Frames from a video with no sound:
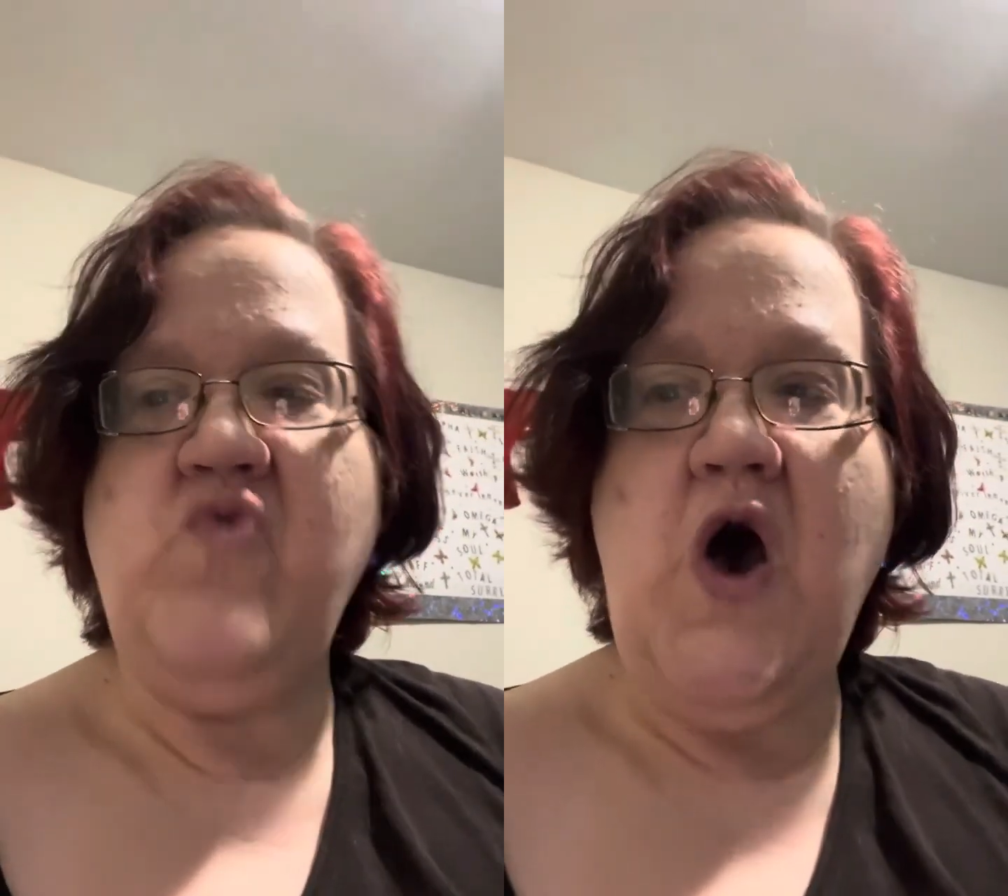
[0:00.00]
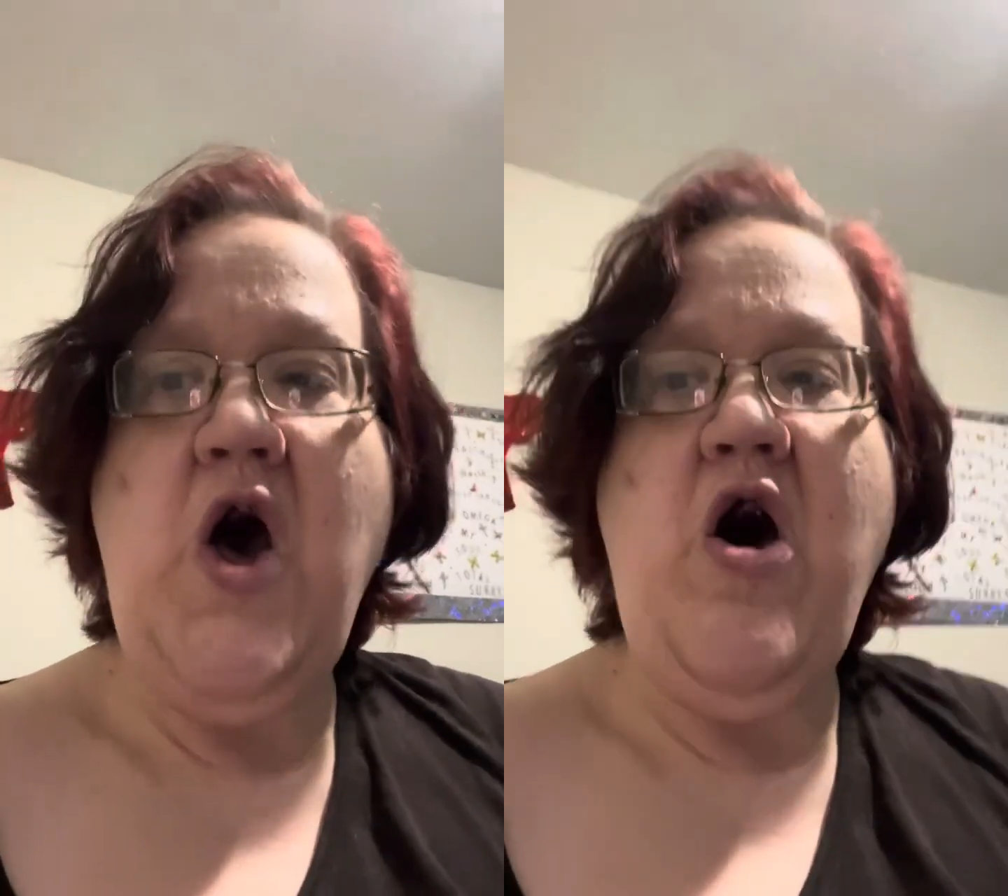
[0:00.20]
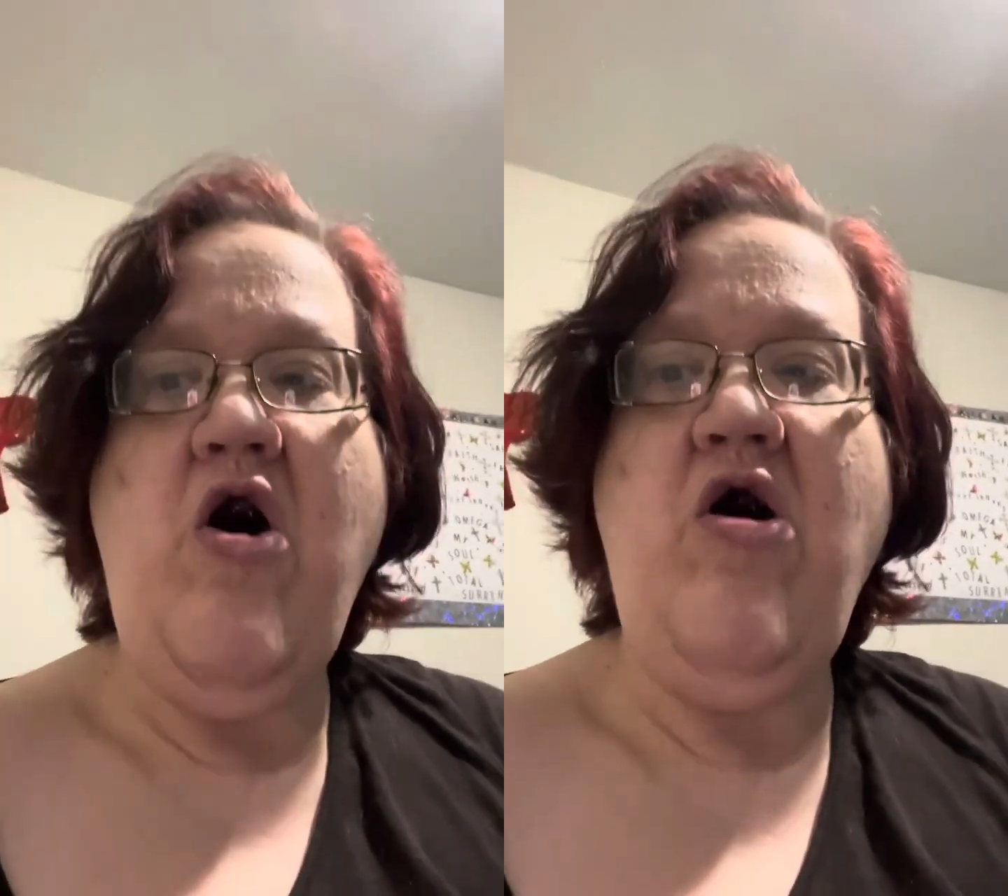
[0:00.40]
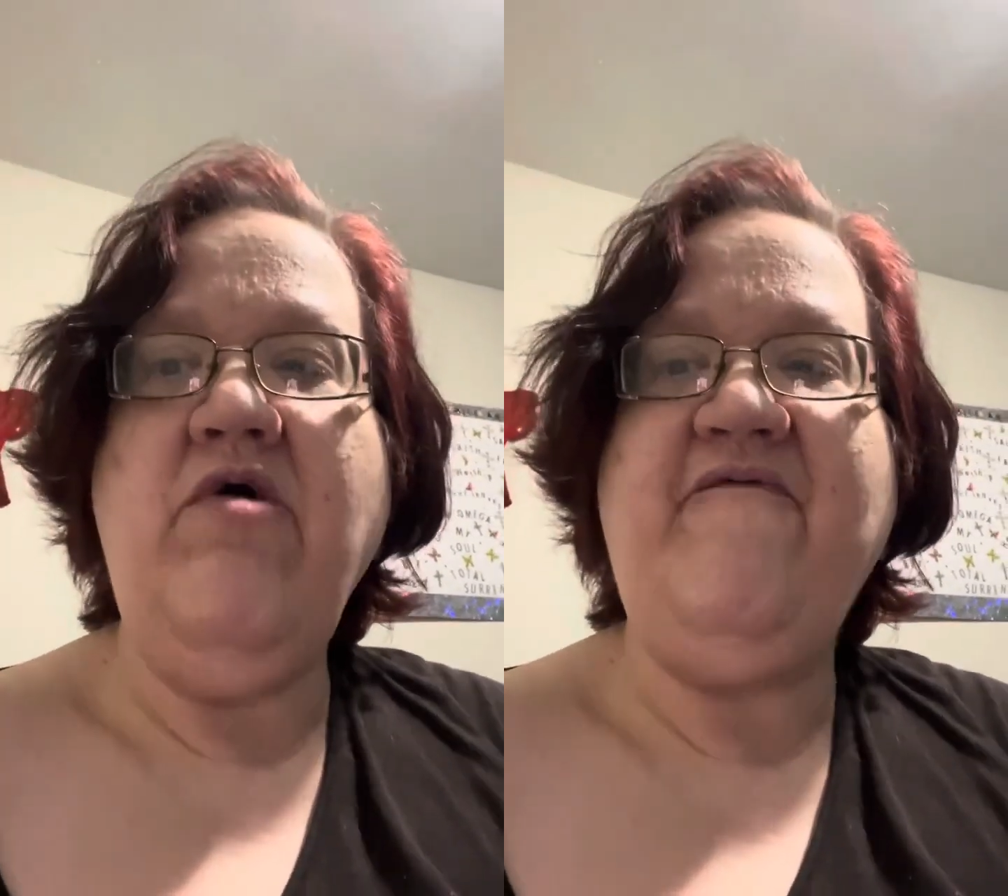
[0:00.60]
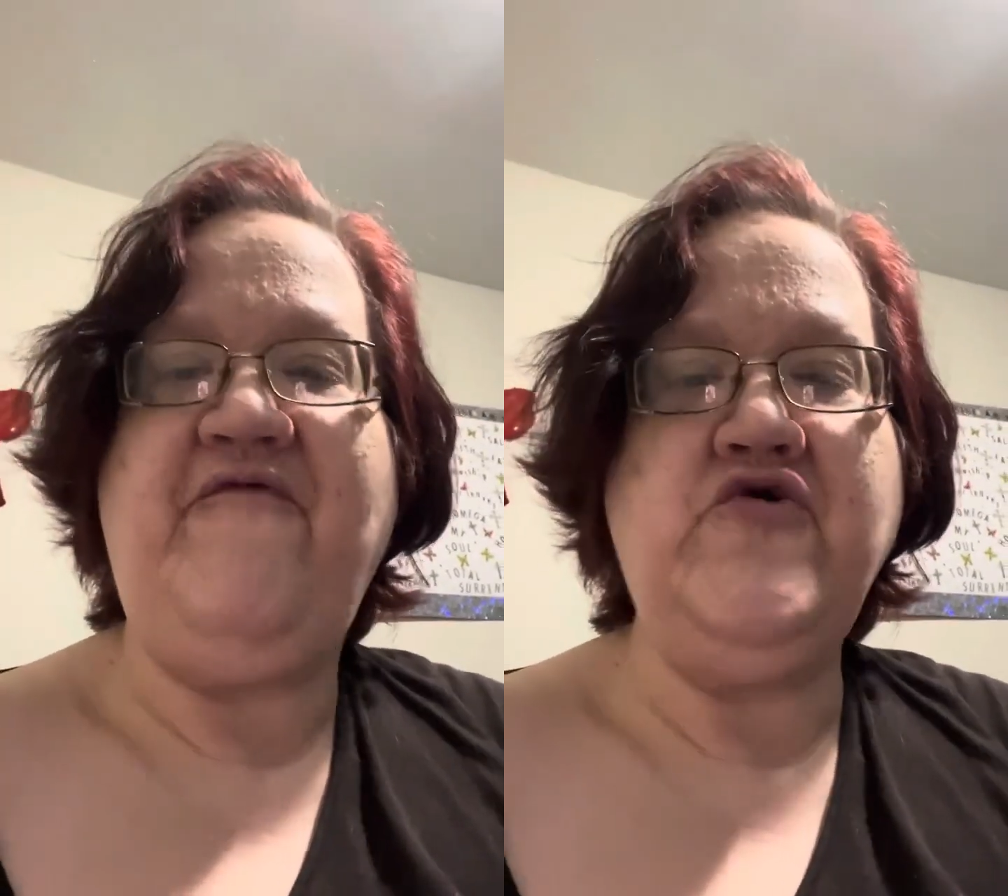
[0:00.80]

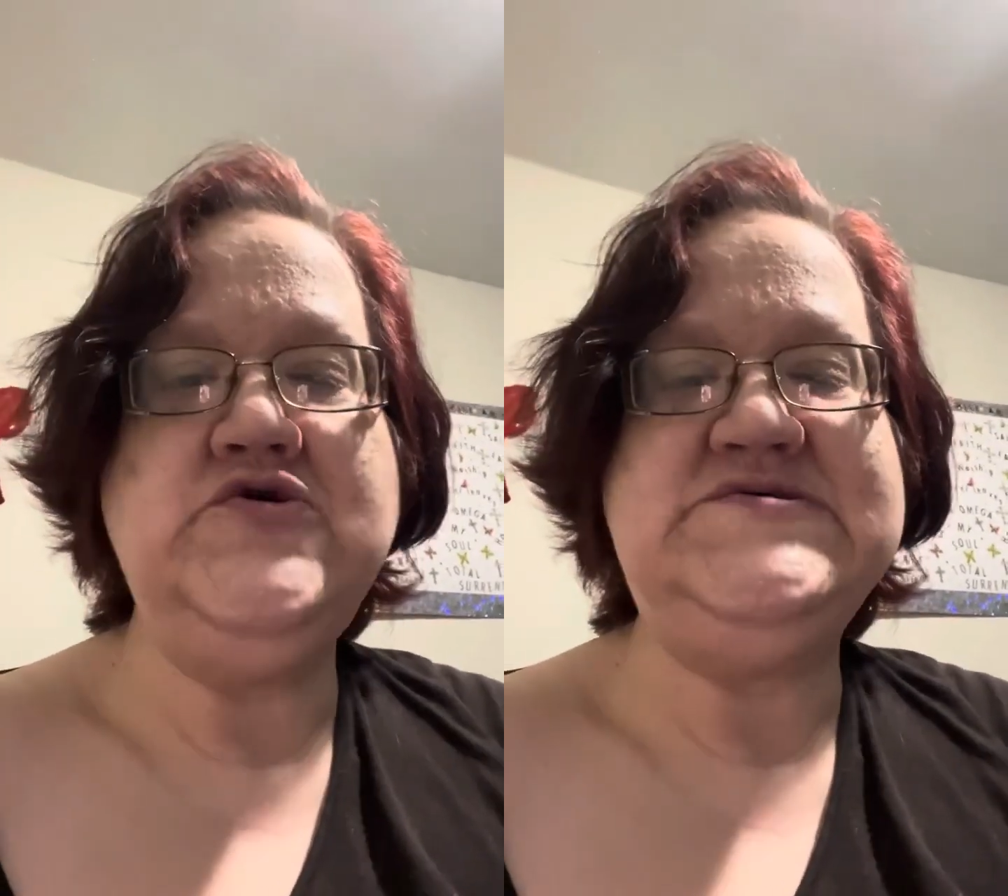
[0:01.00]
all for